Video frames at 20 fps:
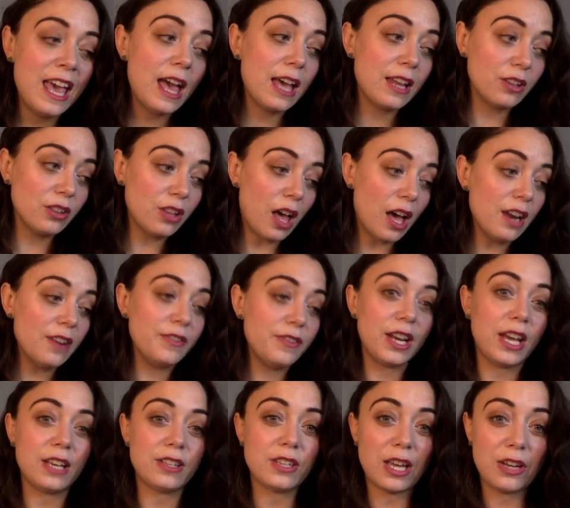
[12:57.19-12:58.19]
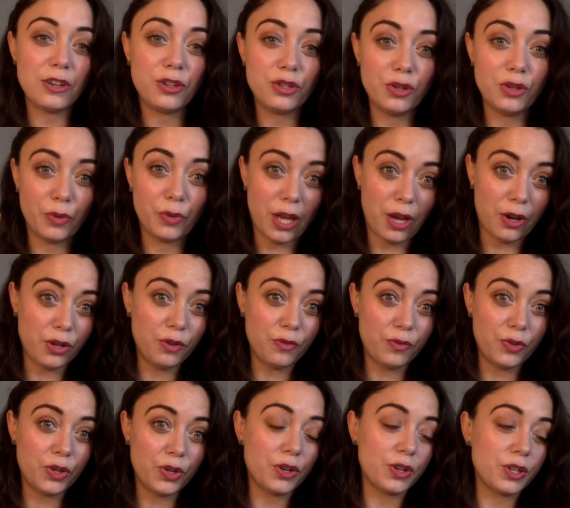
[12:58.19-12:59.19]
And a lot of it has had to do with how you
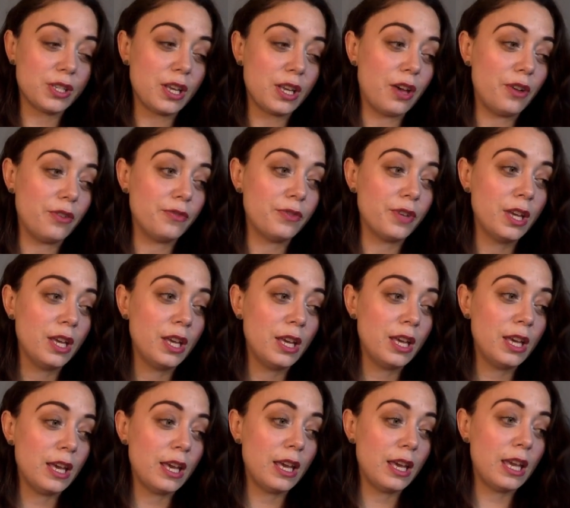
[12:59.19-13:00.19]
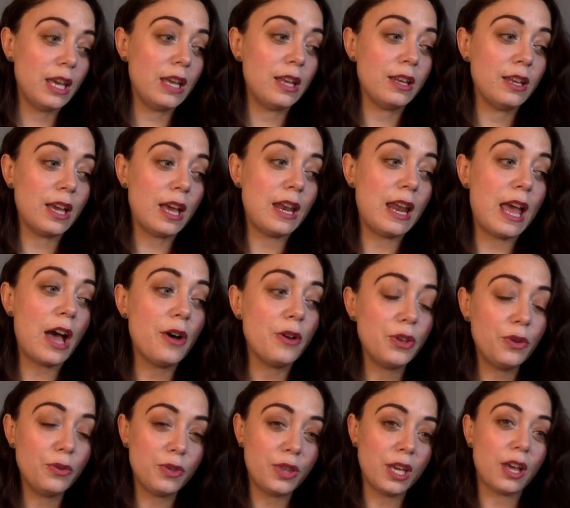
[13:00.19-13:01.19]
view yourself in, and how
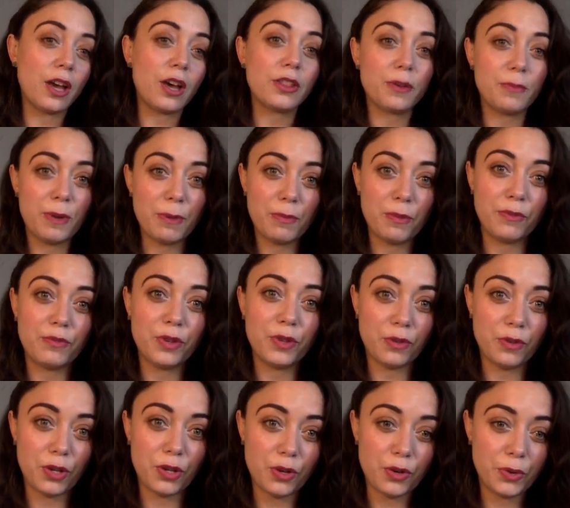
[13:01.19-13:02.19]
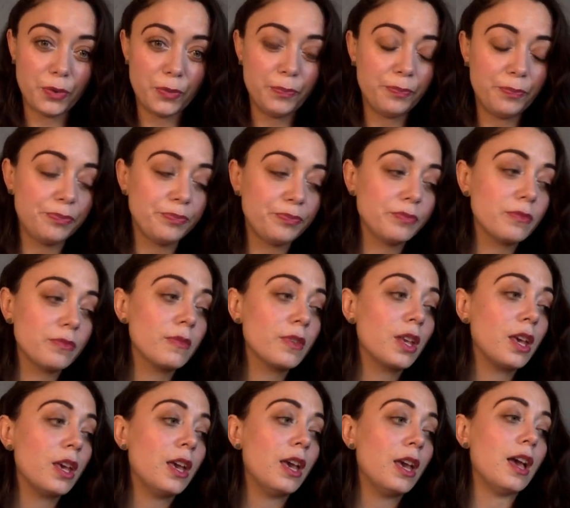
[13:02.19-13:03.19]
you think other people view you
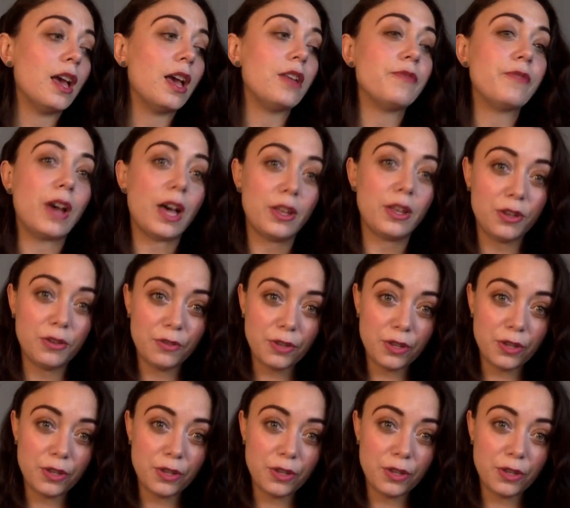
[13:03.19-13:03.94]
and value